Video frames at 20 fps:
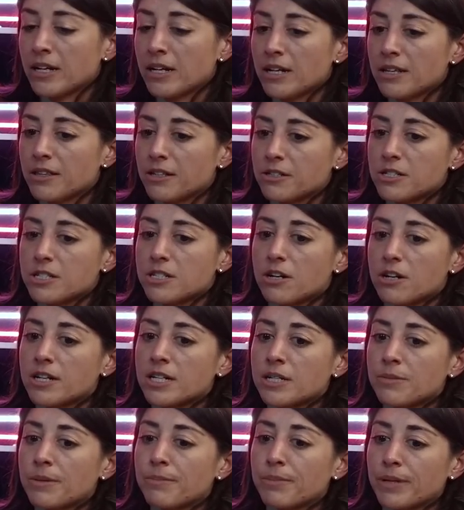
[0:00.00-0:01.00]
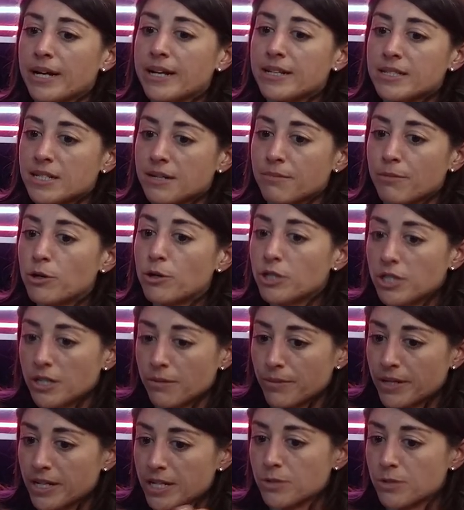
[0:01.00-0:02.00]
there's starting to be plans in motion
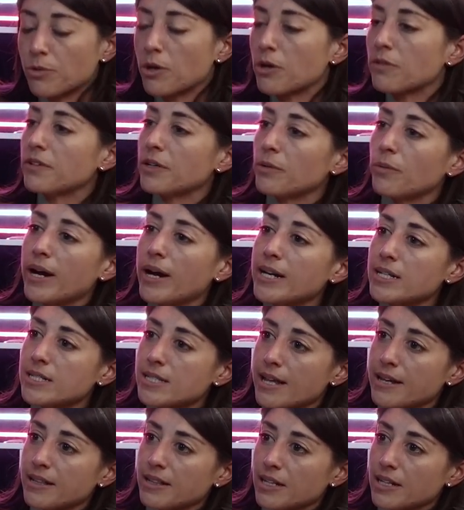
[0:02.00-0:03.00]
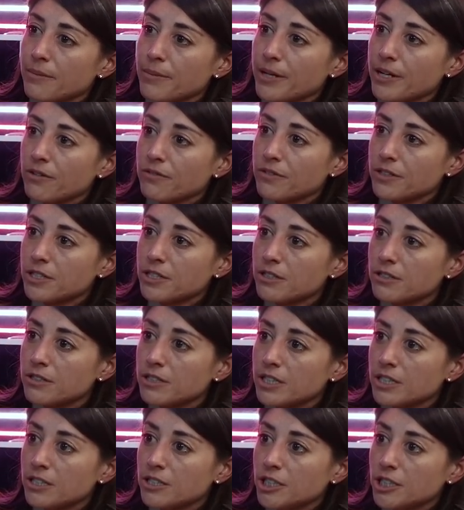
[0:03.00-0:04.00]
because Roe v. Wade is likely to be overturned
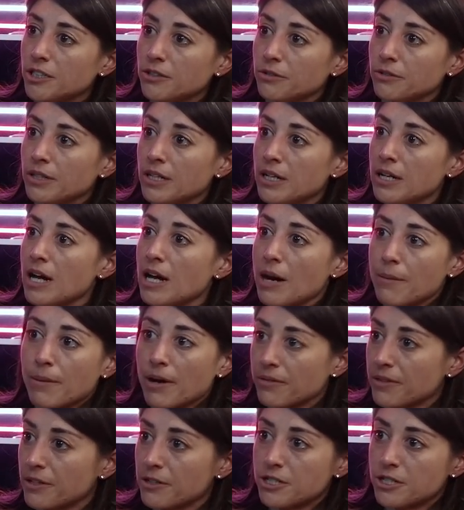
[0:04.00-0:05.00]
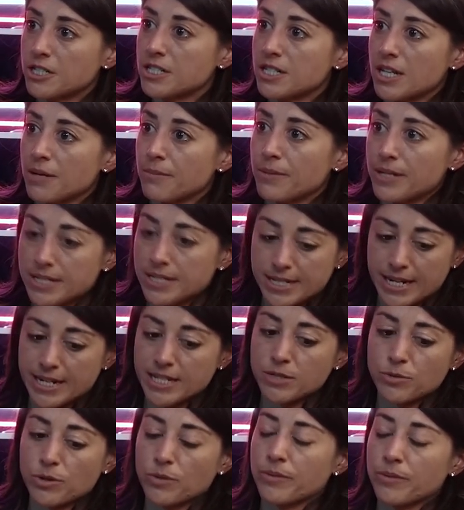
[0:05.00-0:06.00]
in June. About there's just going to be
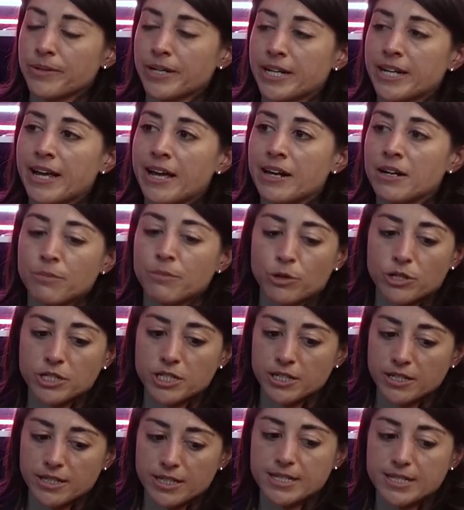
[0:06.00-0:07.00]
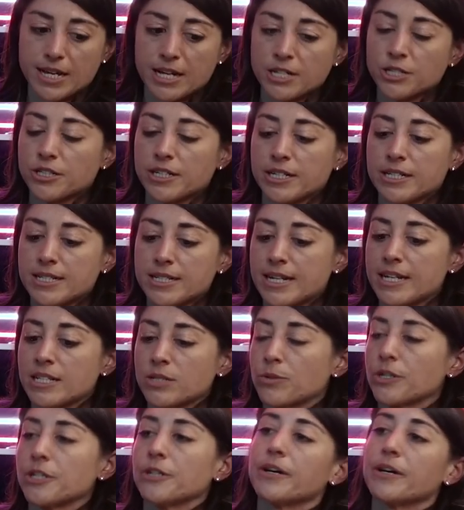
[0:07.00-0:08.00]
states where women can get an abortion in this country and states
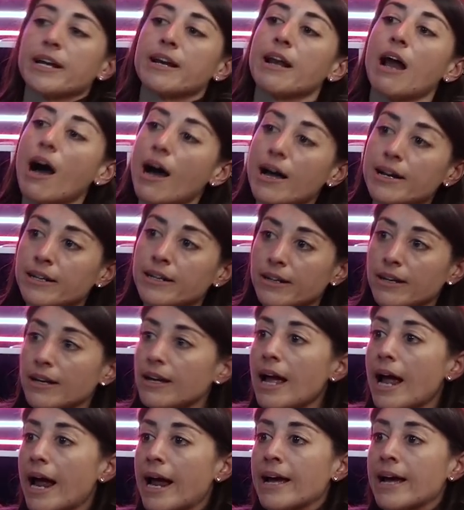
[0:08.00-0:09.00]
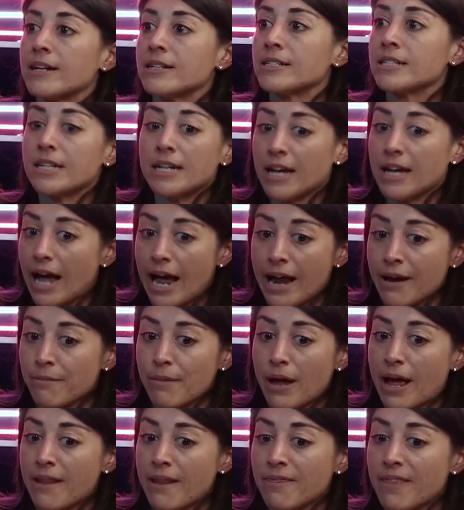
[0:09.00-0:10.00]
where you cannot. And and
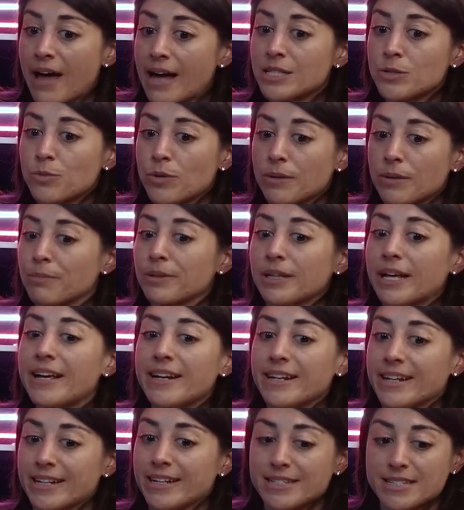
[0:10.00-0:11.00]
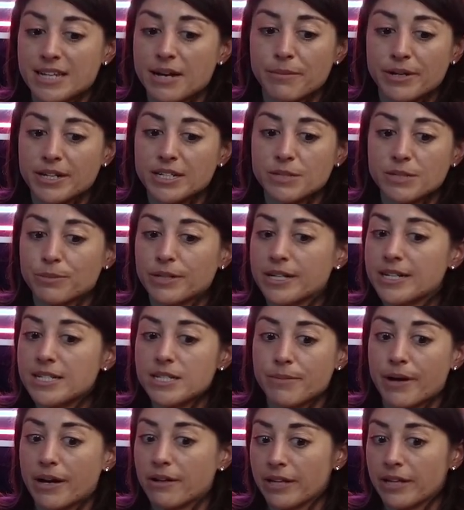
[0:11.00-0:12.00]
and that's where planning is coming into place.
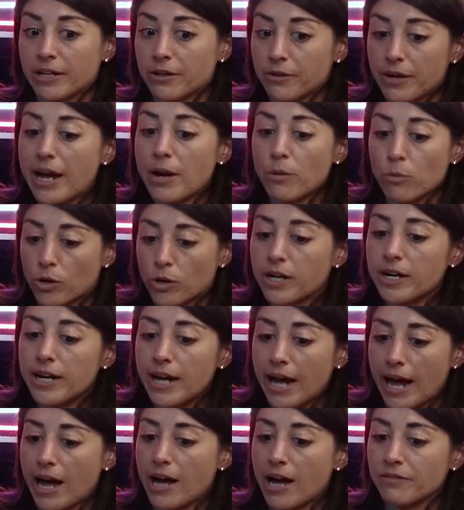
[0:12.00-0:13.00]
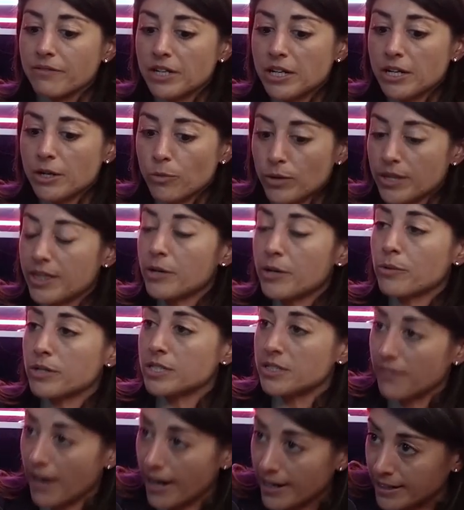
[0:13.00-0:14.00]
About like, okay, we're going to have. We think we're
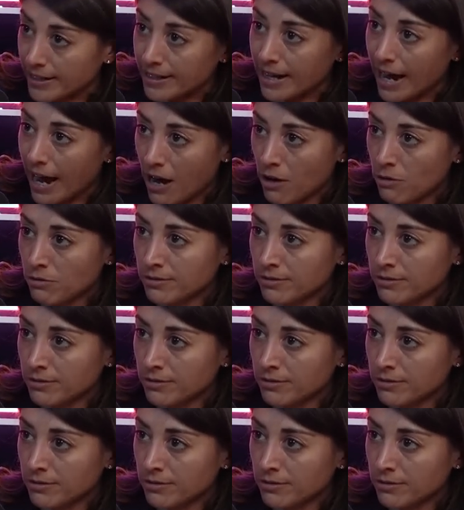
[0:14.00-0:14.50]
divided now